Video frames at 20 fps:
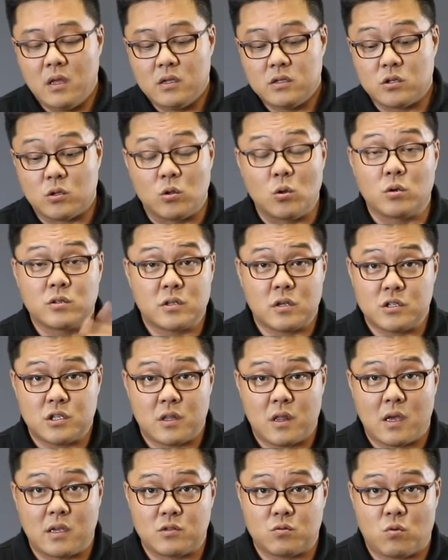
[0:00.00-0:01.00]
So no
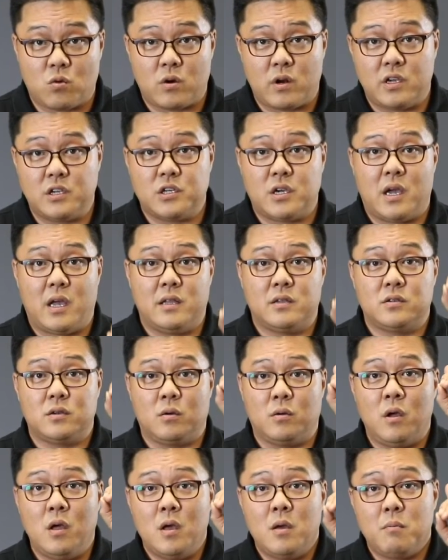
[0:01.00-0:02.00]
such thing as warning shot.
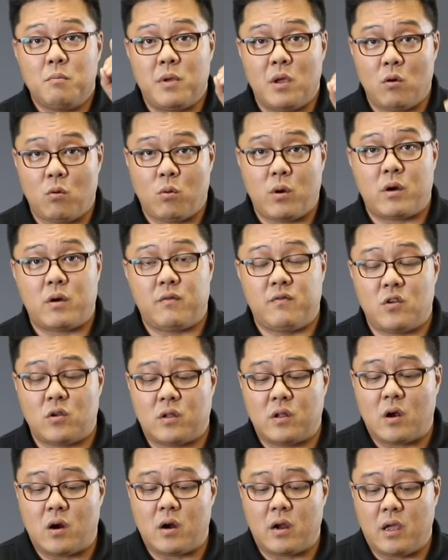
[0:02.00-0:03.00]
So be aware of your
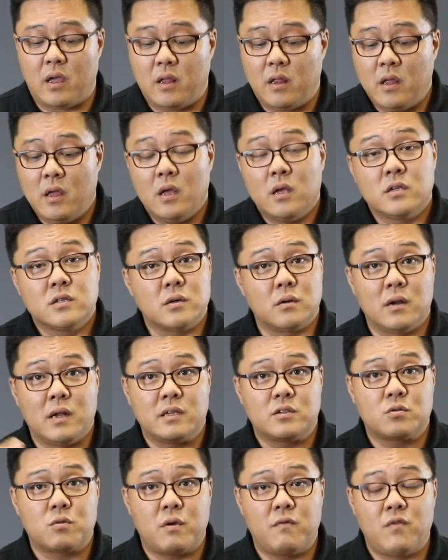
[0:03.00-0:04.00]
target. So
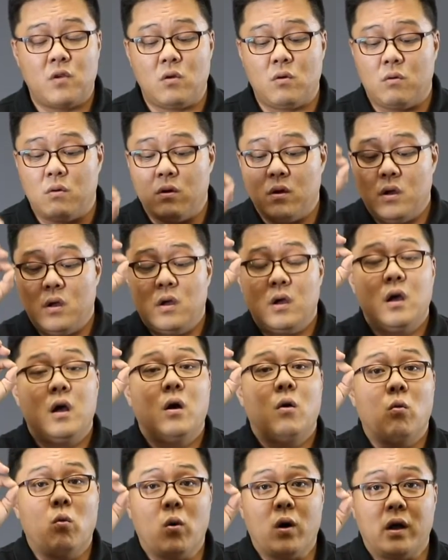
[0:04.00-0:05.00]
let's review.
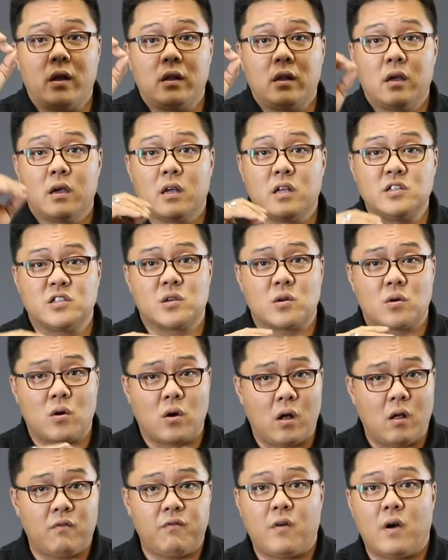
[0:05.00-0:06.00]
1, consider
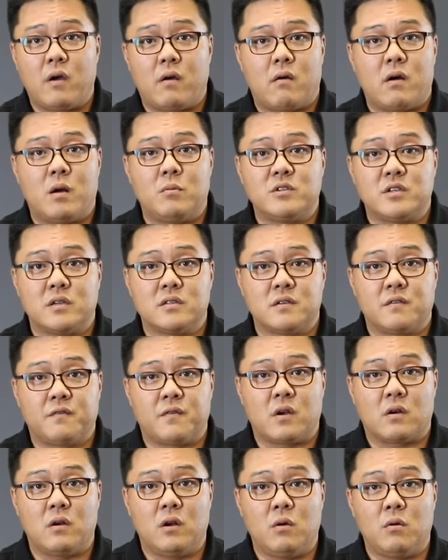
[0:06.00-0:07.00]
all firearms as if
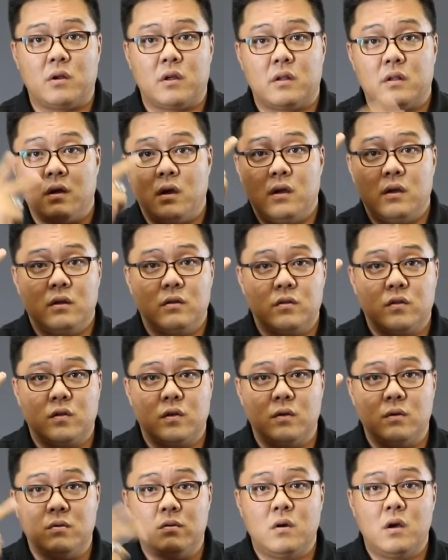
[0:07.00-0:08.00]
they're loaded.
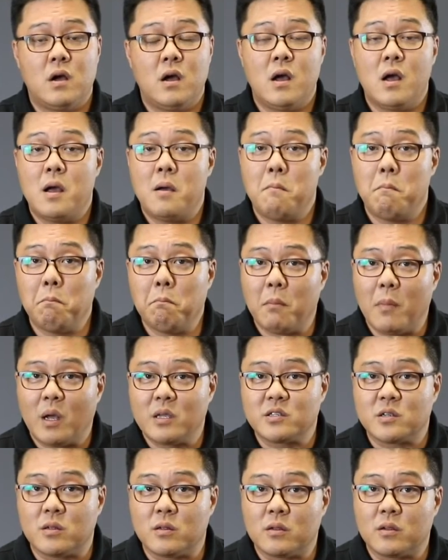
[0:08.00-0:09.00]
2,
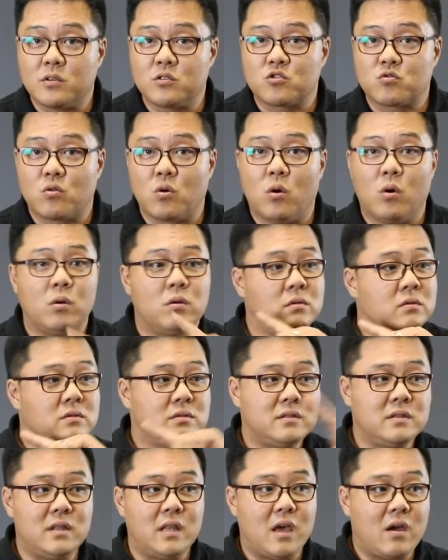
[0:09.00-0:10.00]
muzzle control.
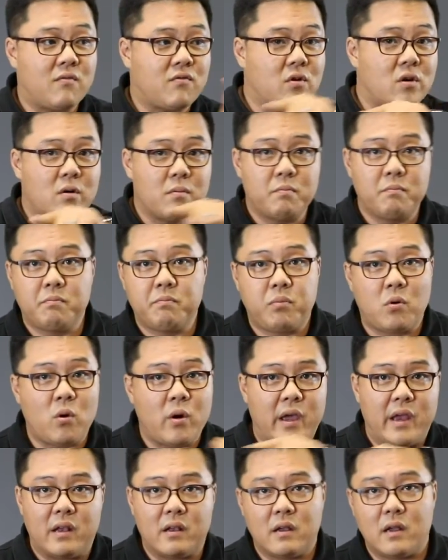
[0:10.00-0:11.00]
Never
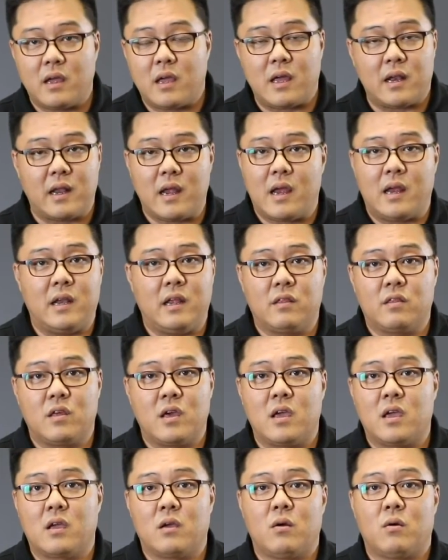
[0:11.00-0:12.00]
point at
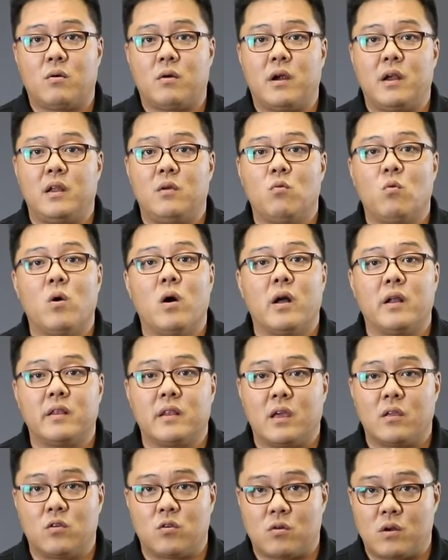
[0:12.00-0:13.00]
anything or anyone
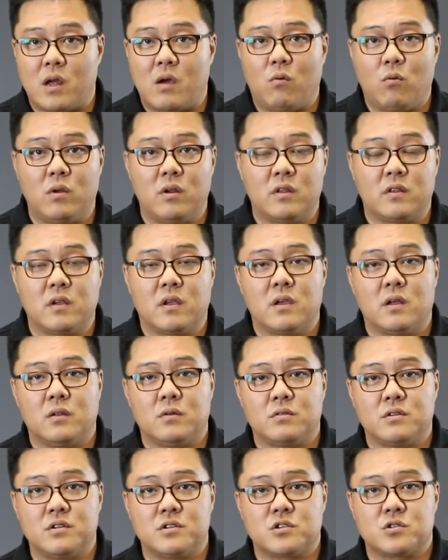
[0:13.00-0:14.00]
that you're not willing to kill
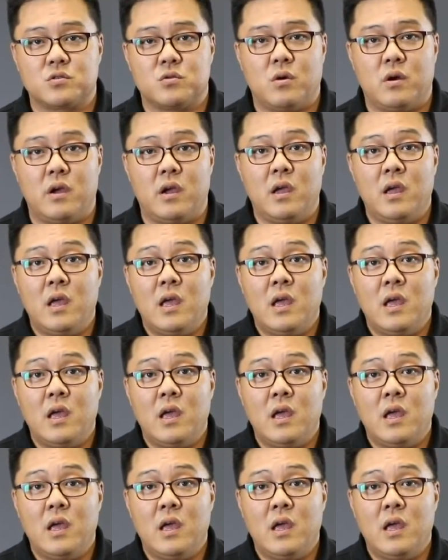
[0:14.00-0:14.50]
or destroy.